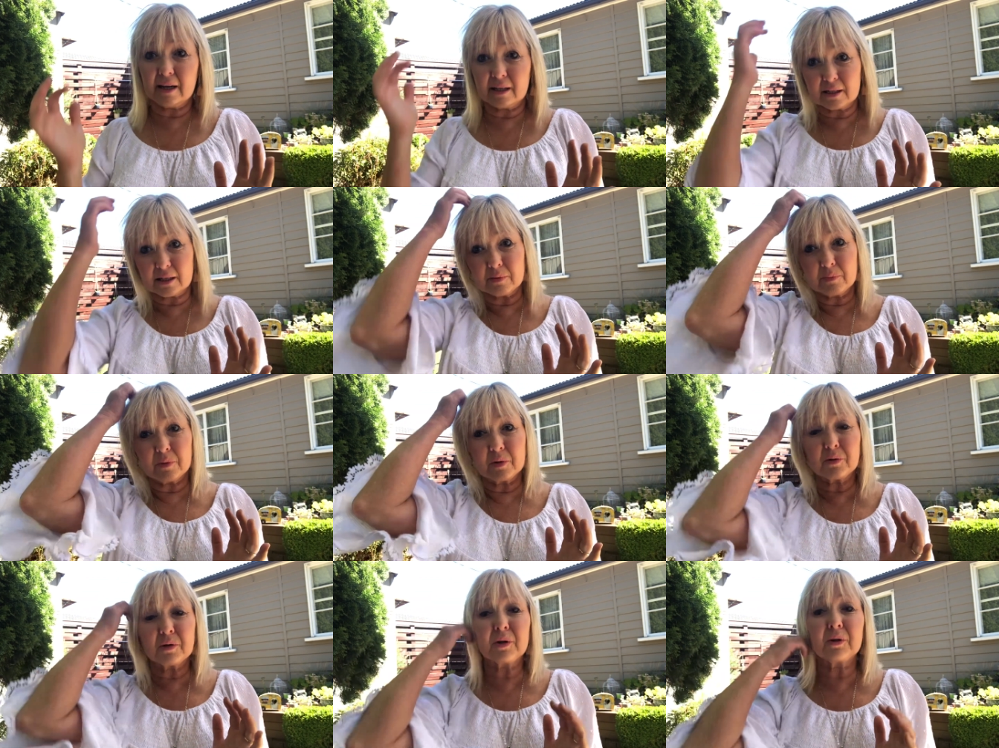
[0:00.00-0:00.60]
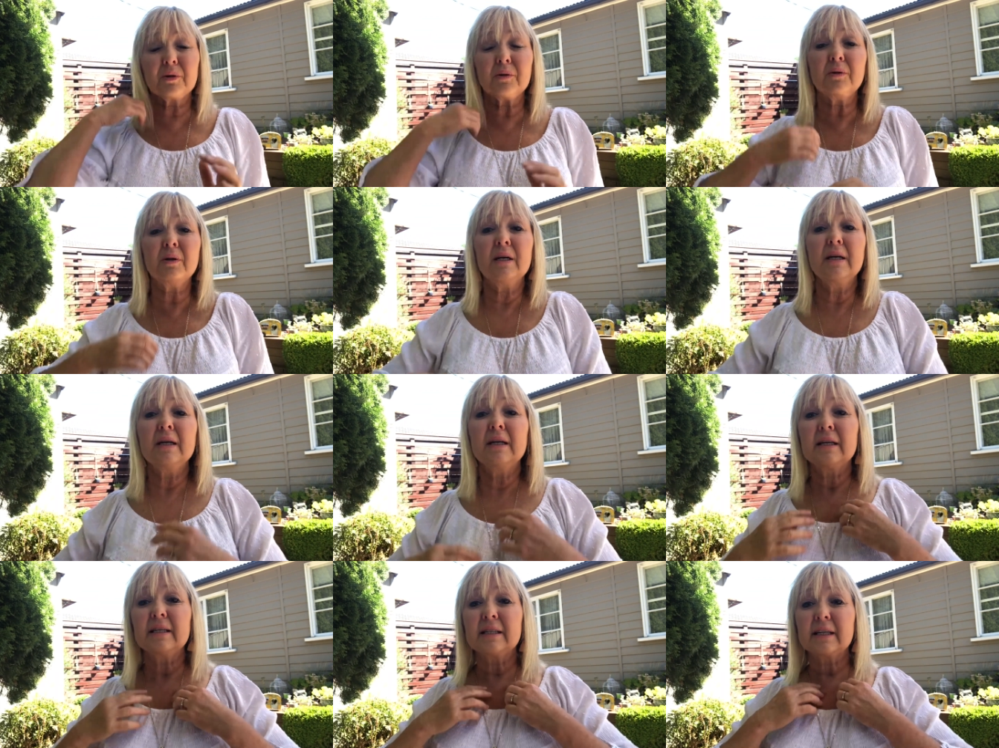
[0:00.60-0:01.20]
It's a miracle
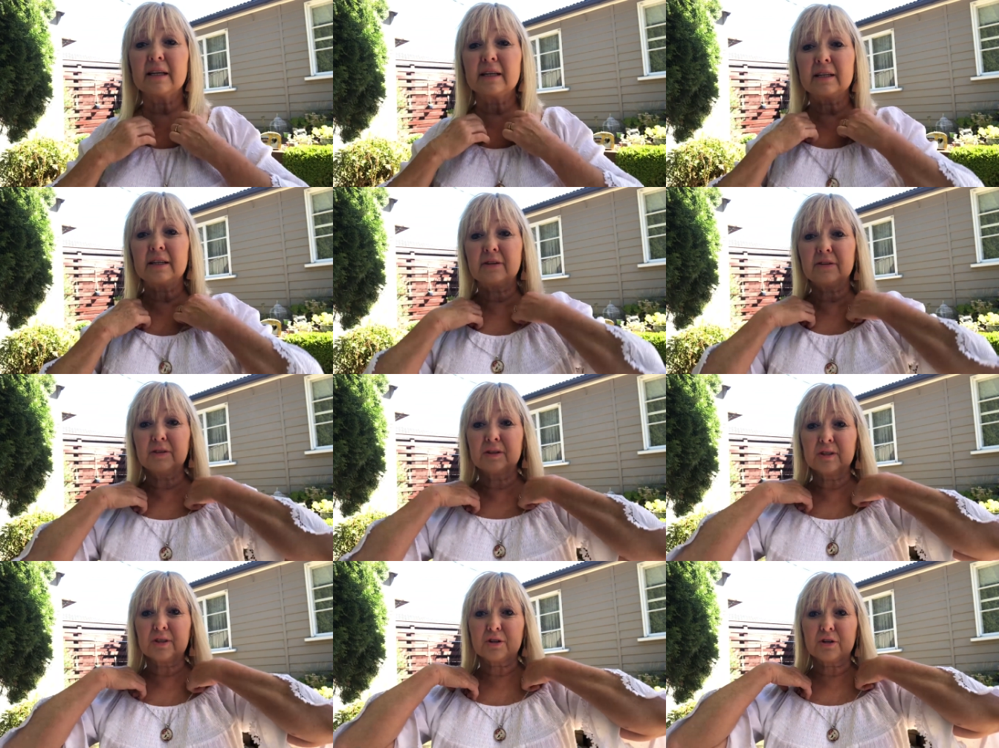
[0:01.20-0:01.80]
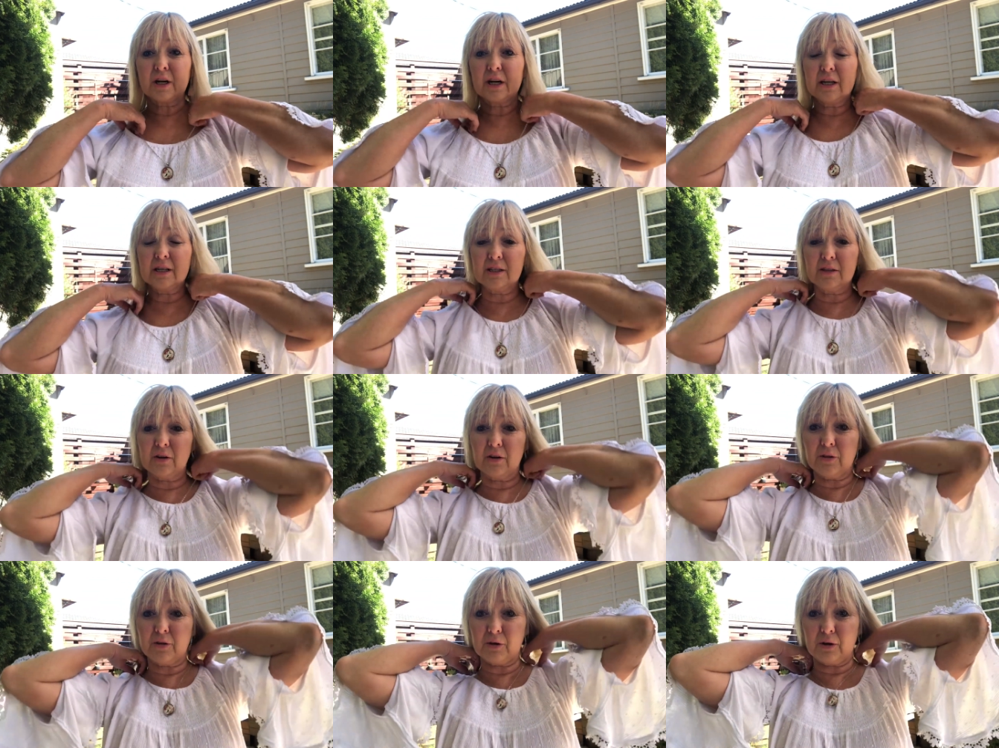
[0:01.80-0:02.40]
down here in Australia. So
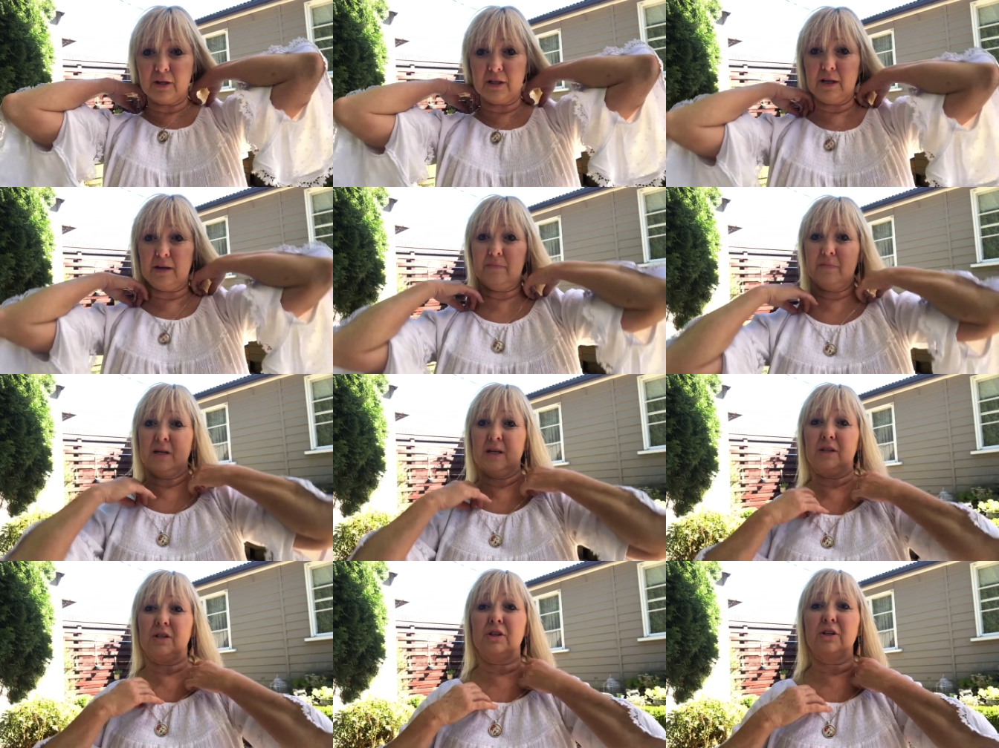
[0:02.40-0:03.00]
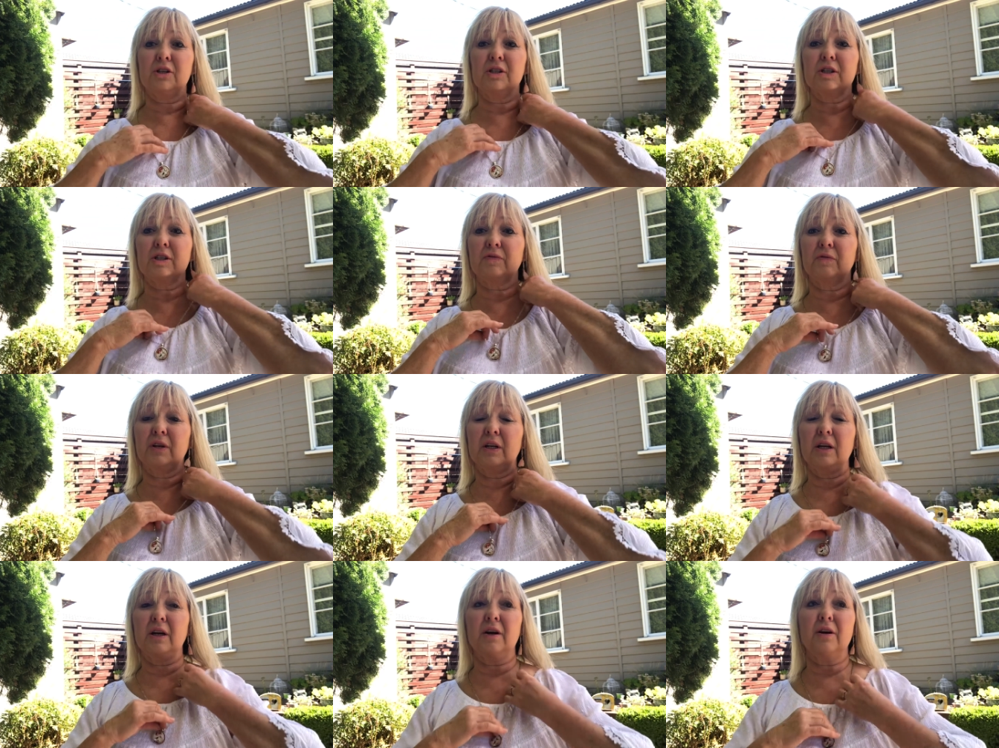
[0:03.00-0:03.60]
I thought I'd come out and shoot this
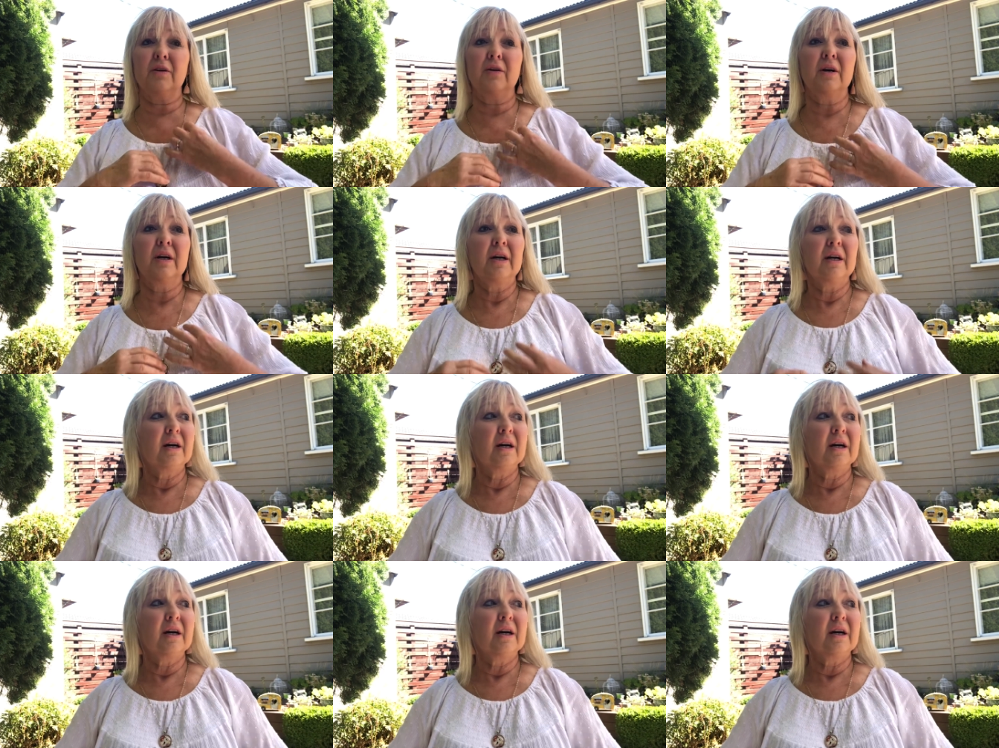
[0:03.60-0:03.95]
video.